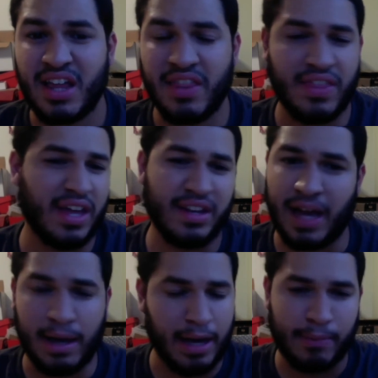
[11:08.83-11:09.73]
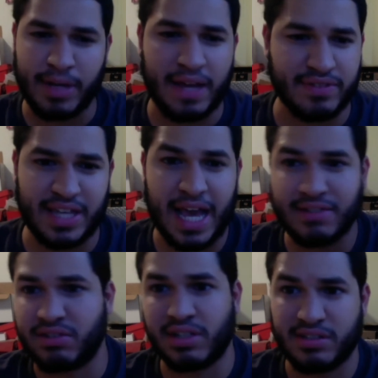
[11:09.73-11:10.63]
then I'm gonna have to
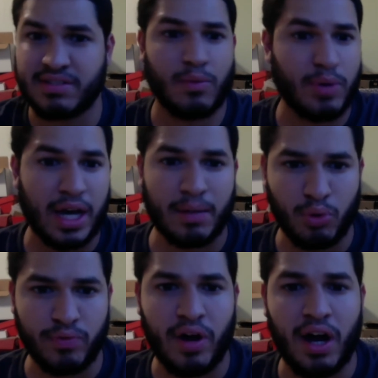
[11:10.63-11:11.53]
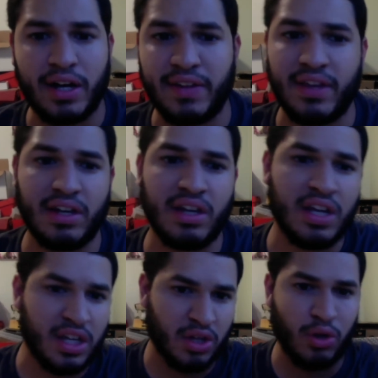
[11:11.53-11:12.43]
cancel it, because it's like we gotta move on, and then
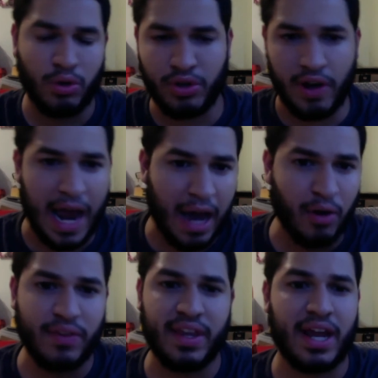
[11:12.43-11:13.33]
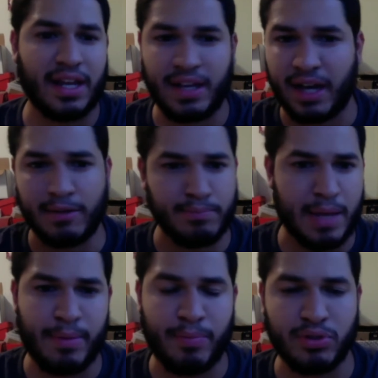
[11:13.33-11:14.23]
you're out, and then I gotta
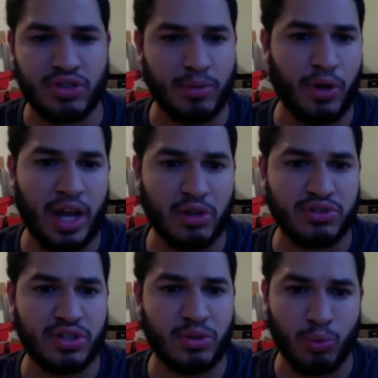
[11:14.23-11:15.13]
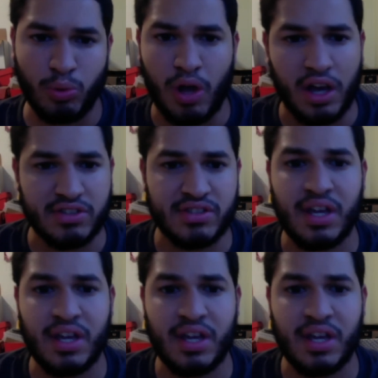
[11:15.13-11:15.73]
maybe put someone else in who lost.